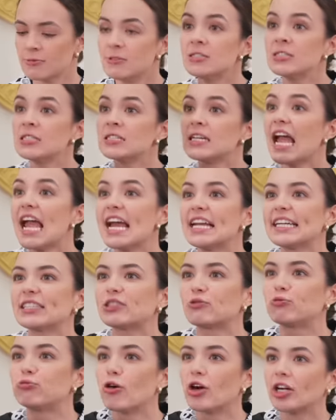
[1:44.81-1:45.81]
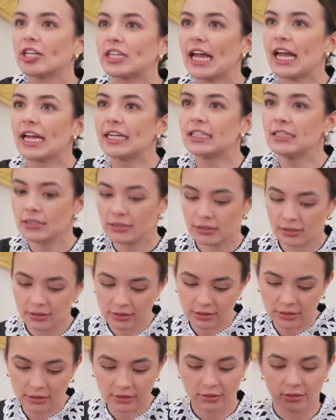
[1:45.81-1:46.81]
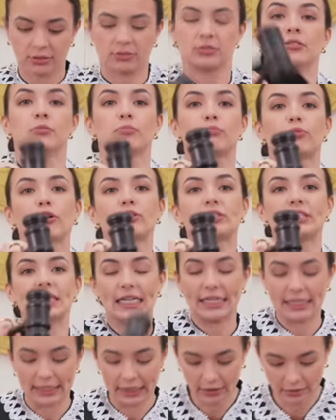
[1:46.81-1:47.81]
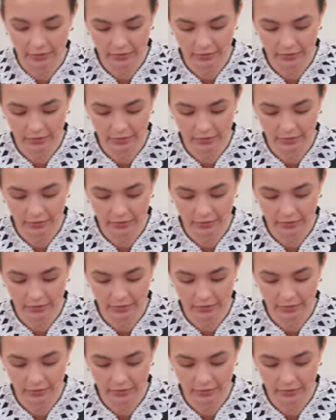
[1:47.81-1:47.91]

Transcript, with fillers: And it's working. Proceed.